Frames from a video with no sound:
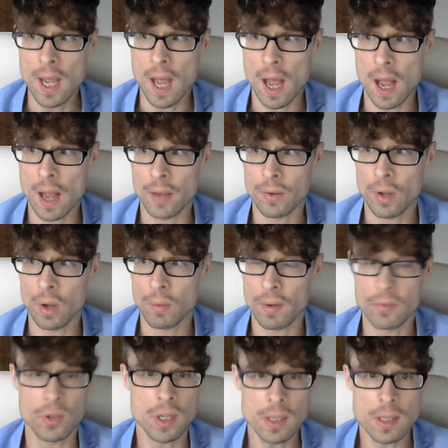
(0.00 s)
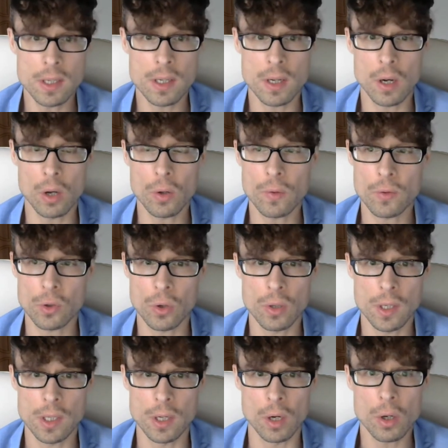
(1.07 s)
And we have seen this in a lot of
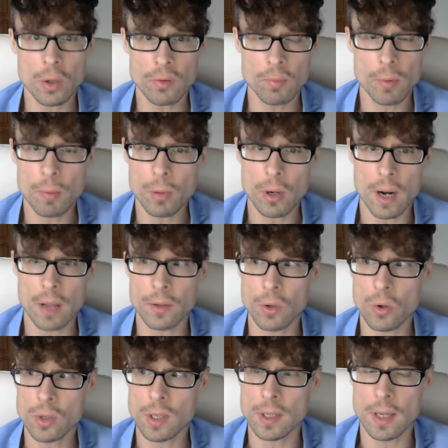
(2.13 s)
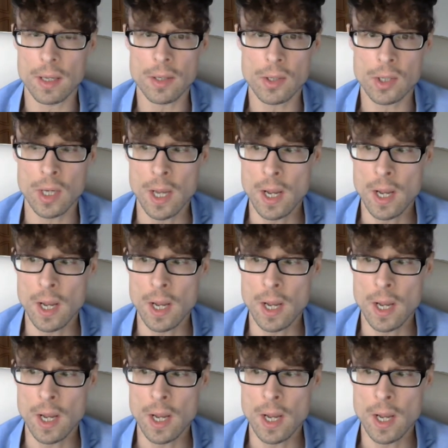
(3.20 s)
studies. And a lot of popular antioxidants